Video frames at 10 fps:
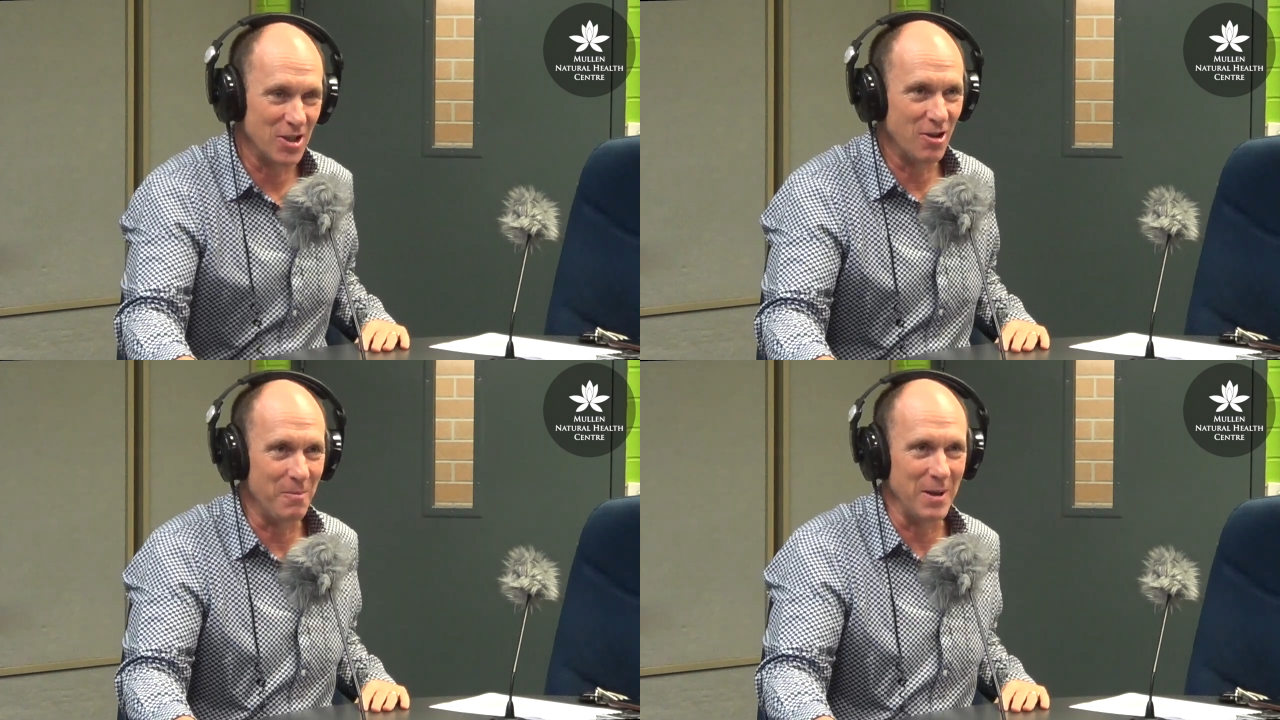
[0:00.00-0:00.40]

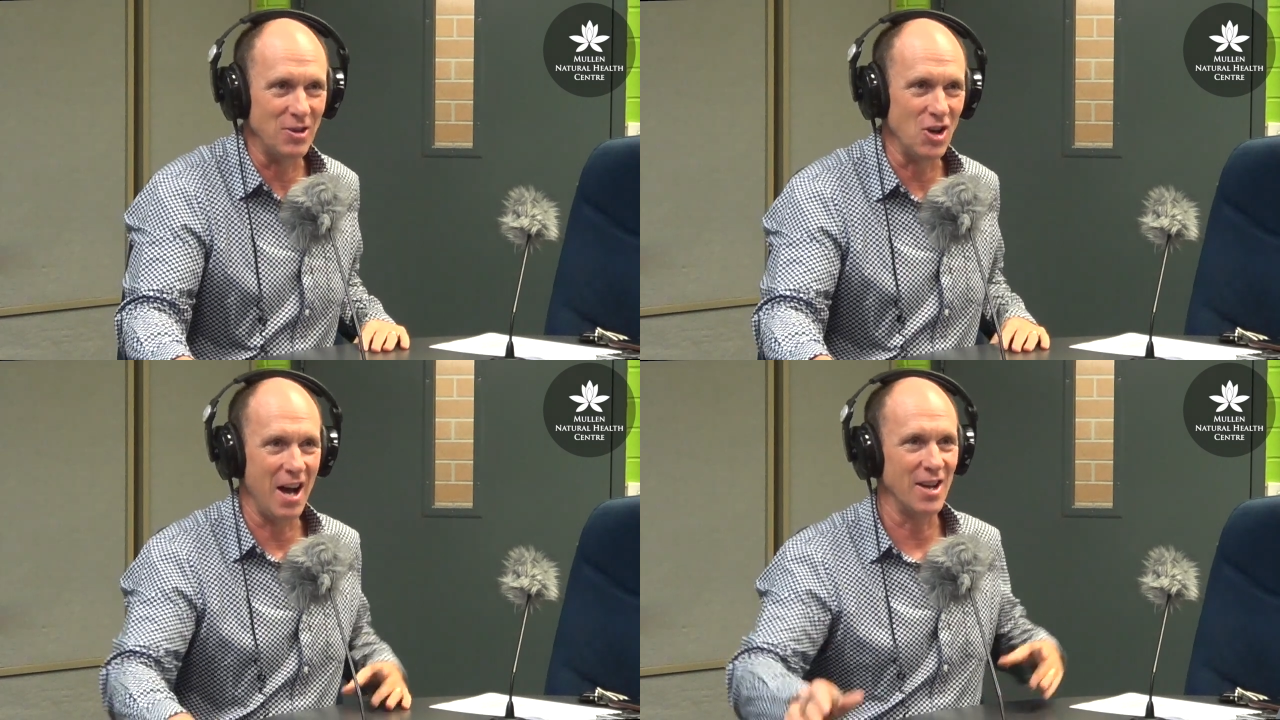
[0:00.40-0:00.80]
She's got big
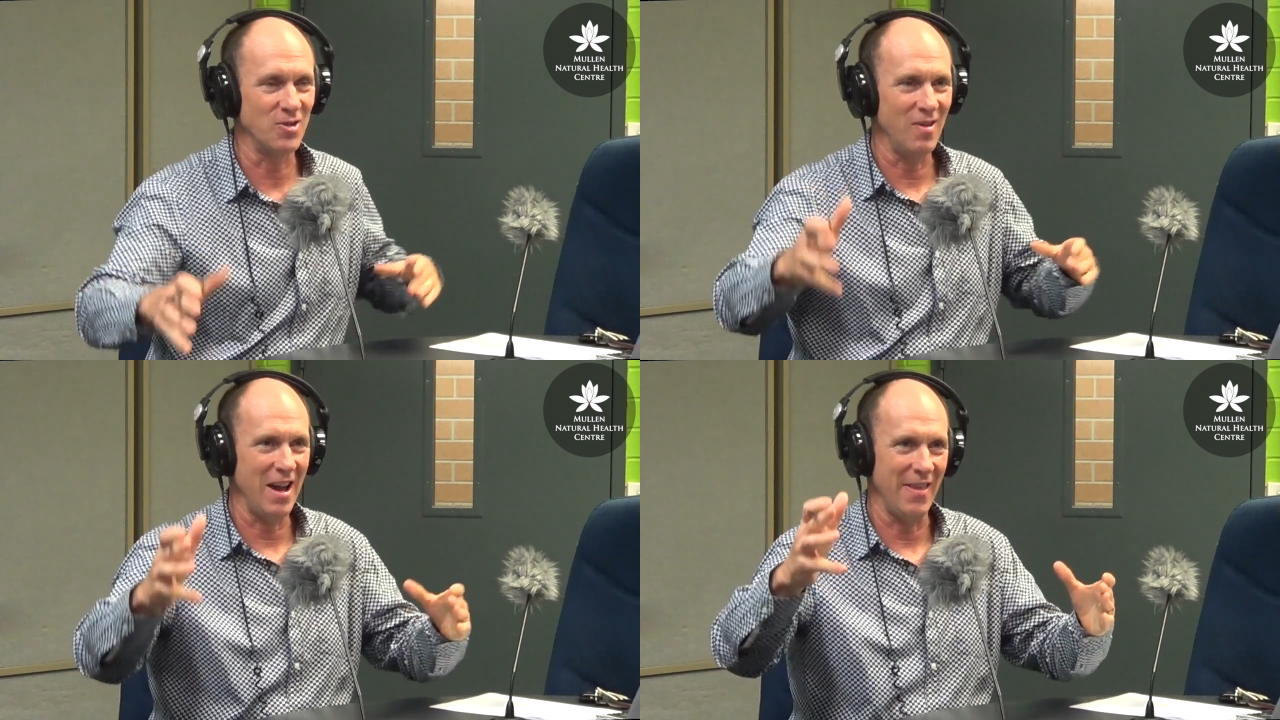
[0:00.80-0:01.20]
jars
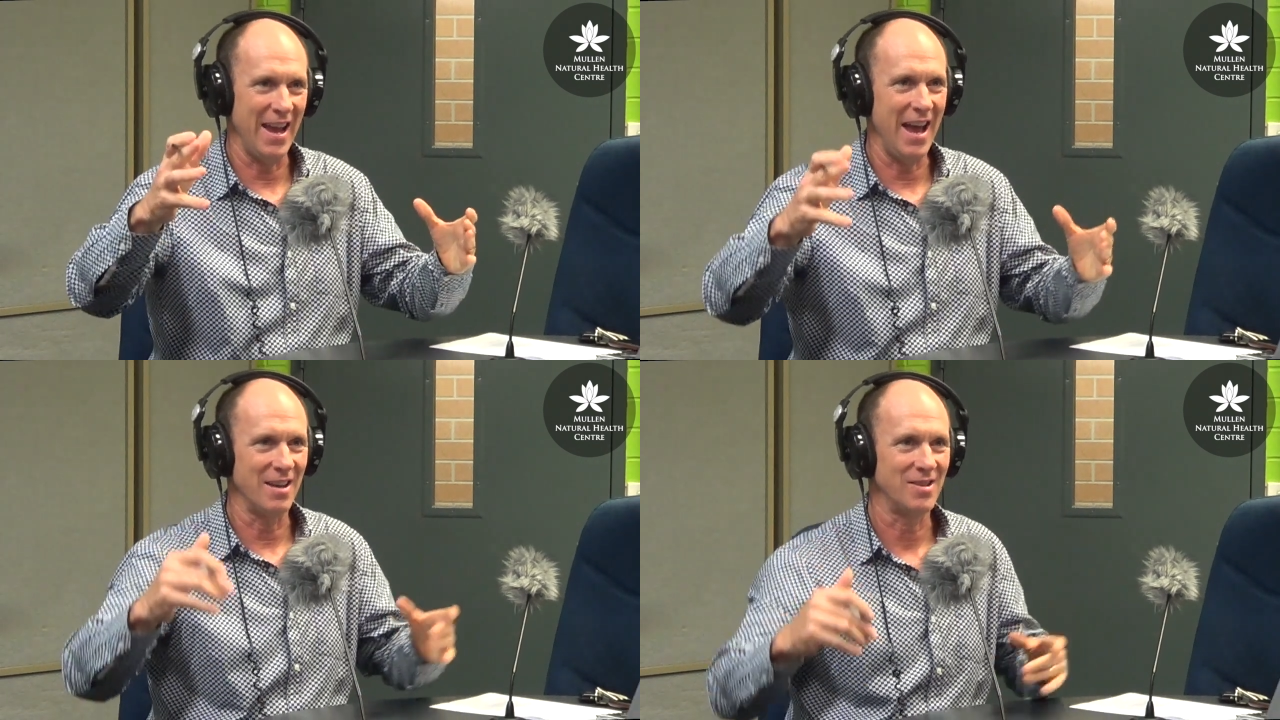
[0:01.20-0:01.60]
around the
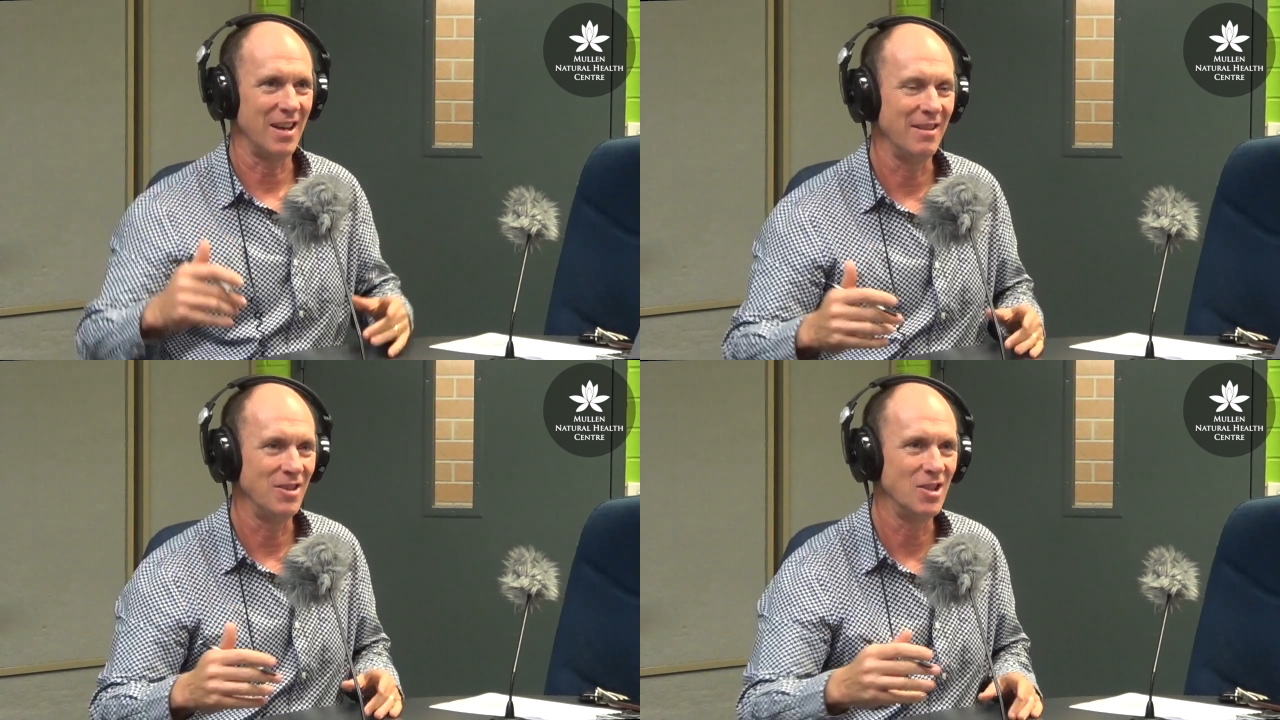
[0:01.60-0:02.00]
house,
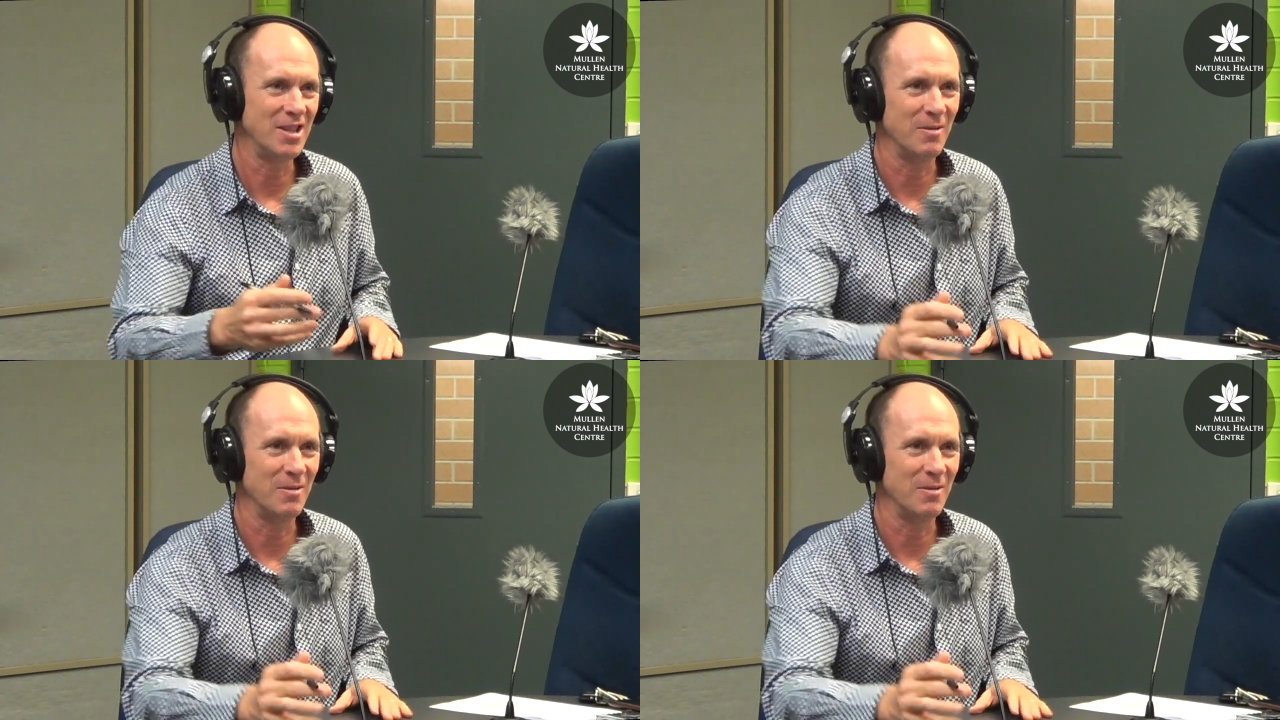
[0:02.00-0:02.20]
so you just